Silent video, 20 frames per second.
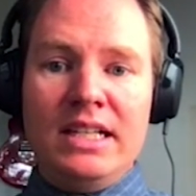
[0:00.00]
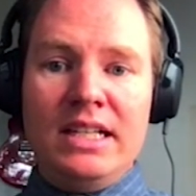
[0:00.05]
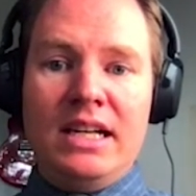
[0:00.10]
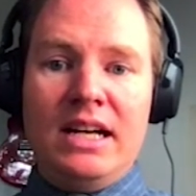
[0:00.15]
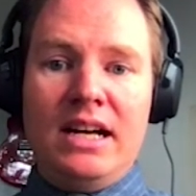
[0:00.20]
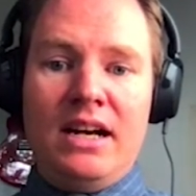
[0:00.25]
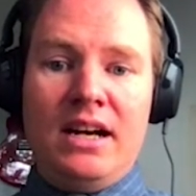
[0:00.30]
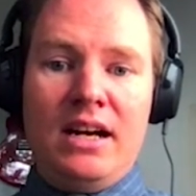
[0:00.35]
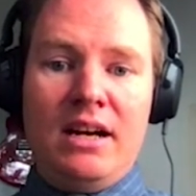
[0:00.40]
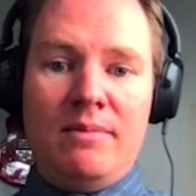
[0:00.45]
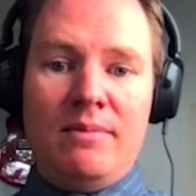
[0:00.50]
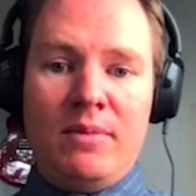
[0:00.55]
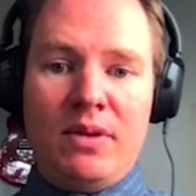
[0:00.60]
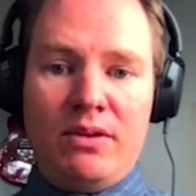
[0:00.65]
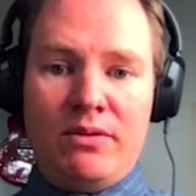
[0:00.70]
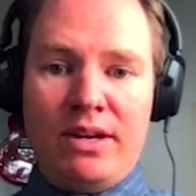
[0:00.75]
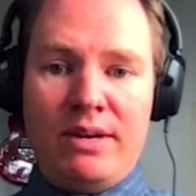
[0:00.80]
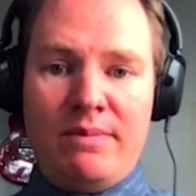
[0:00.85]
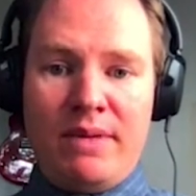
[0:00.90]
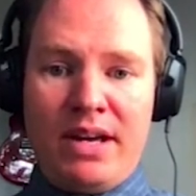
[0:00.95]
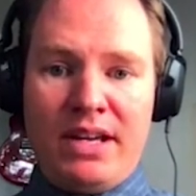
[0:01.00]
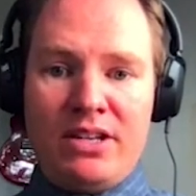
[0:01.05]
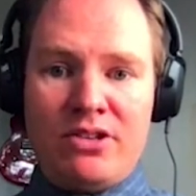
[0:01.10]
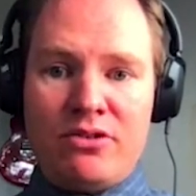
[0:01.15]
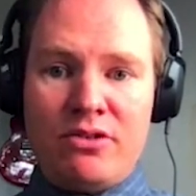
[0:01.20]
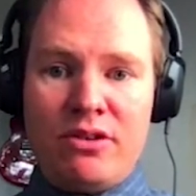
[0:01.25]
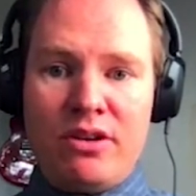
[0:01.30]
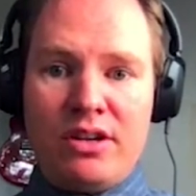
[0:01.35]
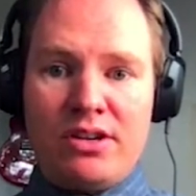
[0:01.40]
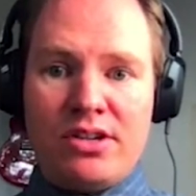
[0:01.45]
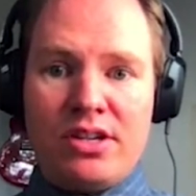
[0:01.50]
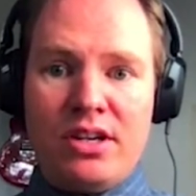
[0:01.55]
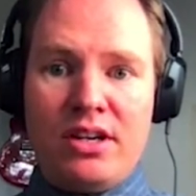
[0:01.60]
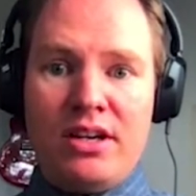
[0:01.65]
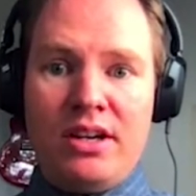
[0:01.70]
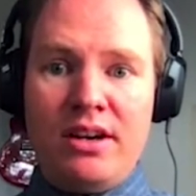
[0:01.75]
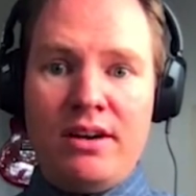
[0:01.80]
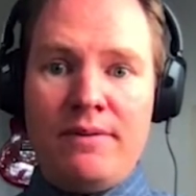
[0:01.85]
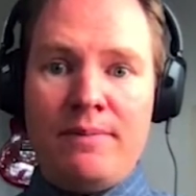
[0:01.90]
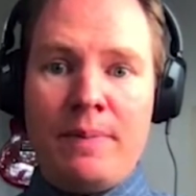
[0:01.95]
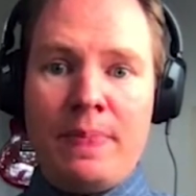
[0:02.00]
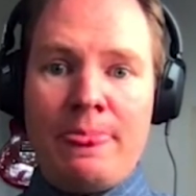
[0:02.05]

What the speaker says: I'll read my introduction here.